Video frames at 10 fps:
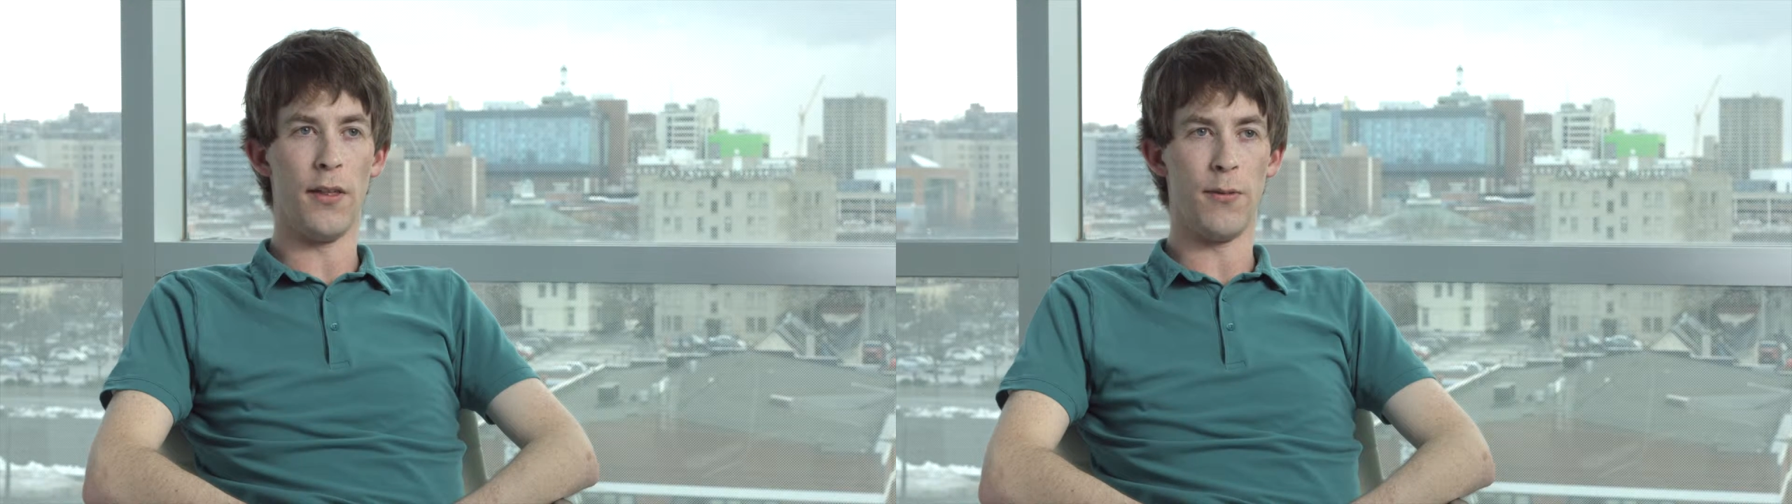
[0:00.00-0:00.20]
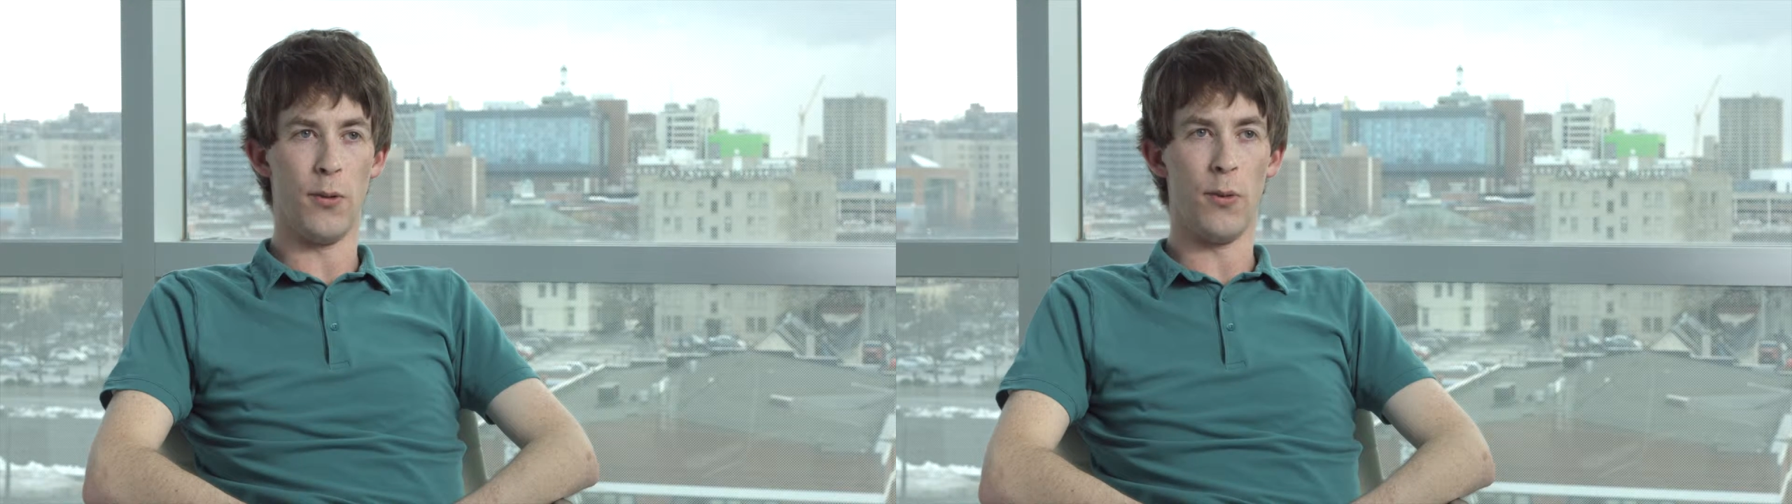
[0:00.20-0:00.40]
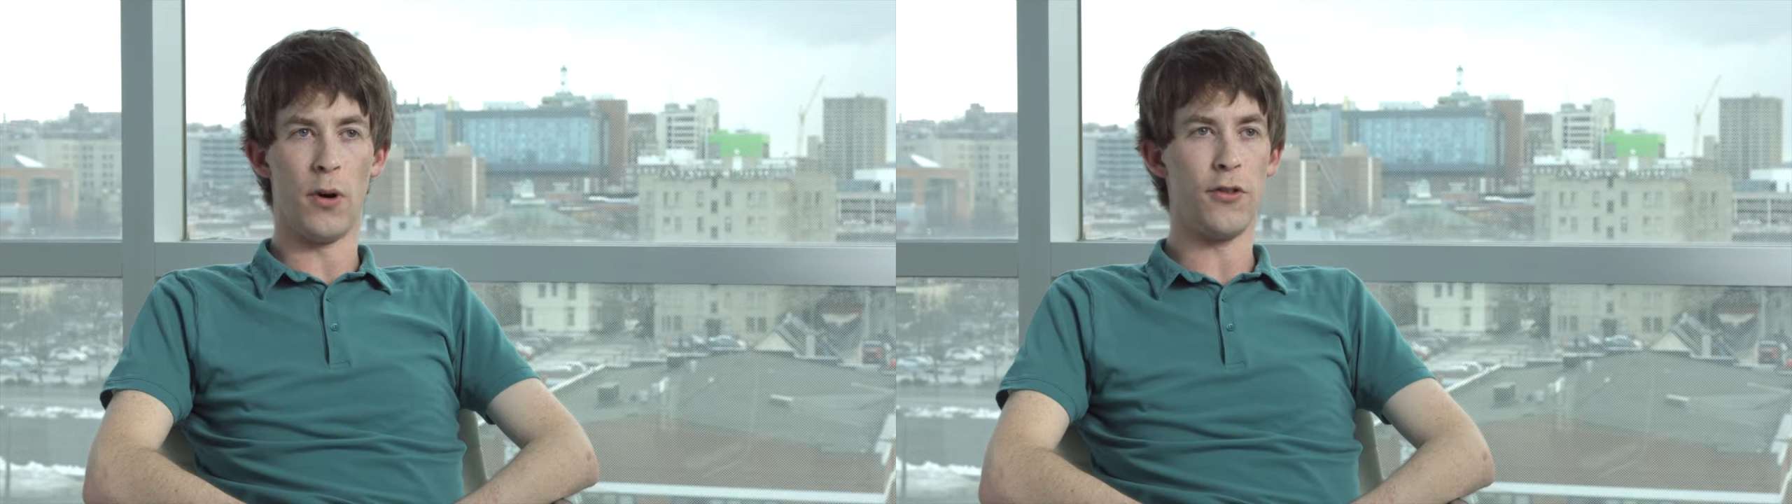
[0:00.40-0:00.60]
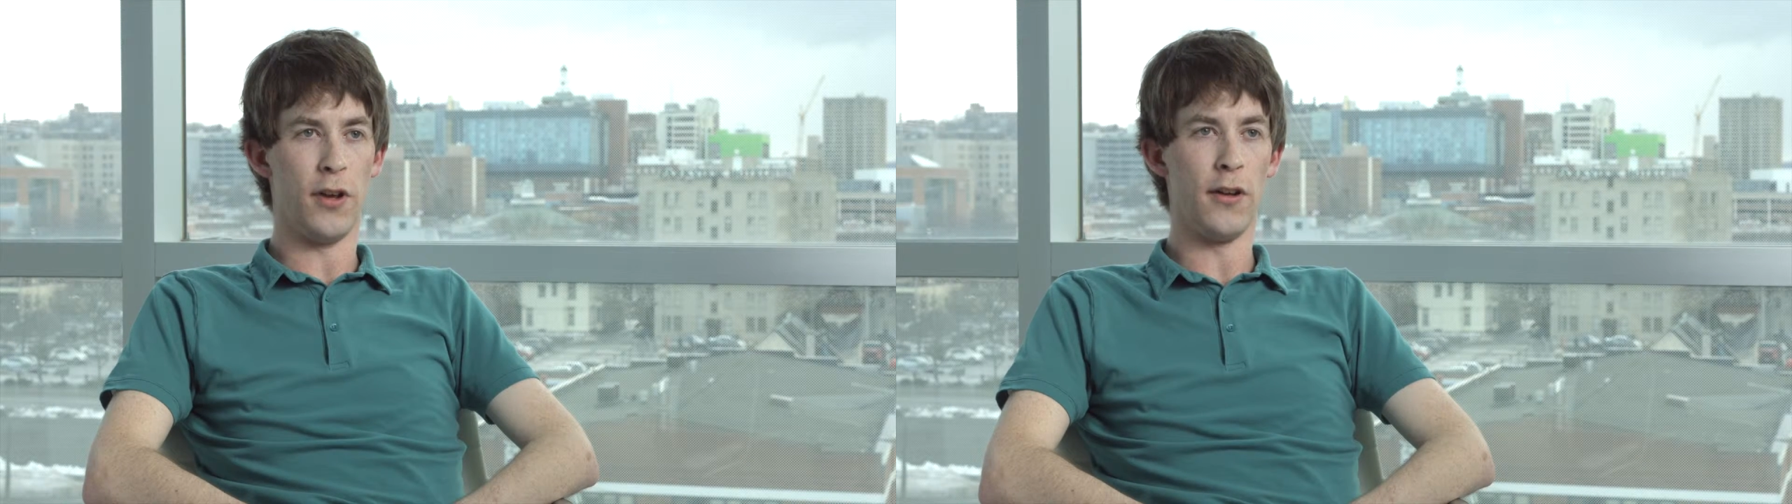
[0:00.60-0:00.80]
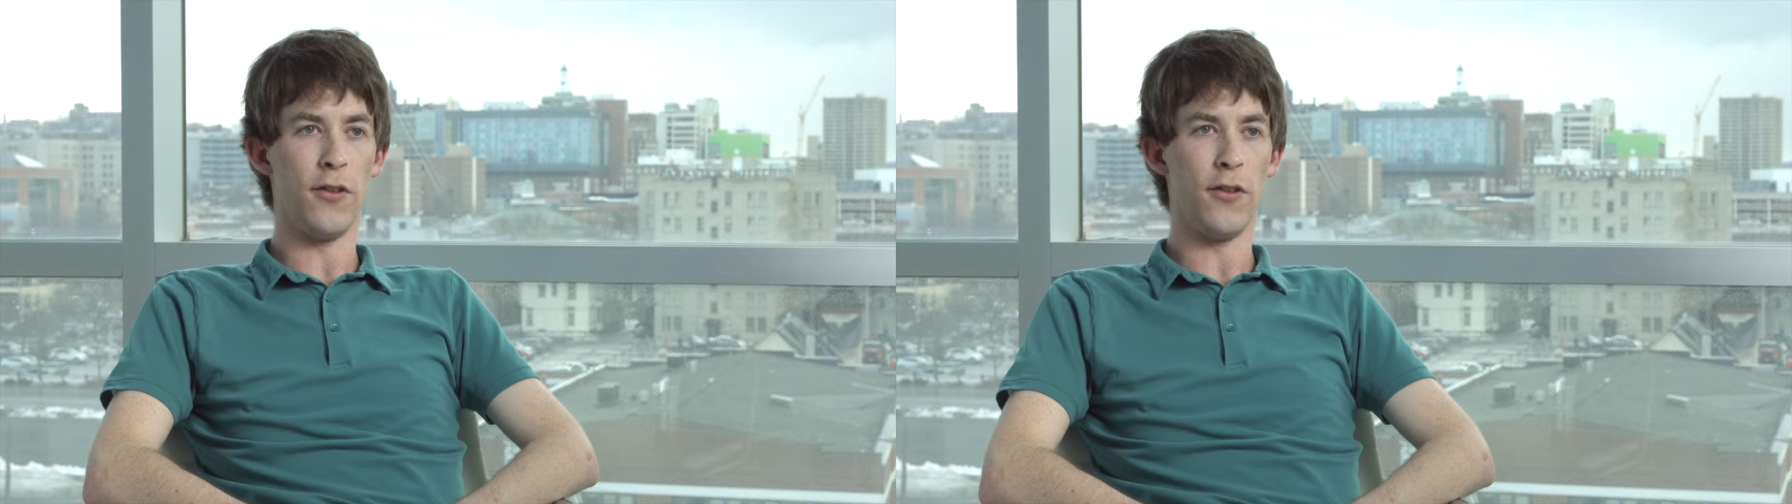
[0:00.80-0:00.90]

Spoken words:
through the water channel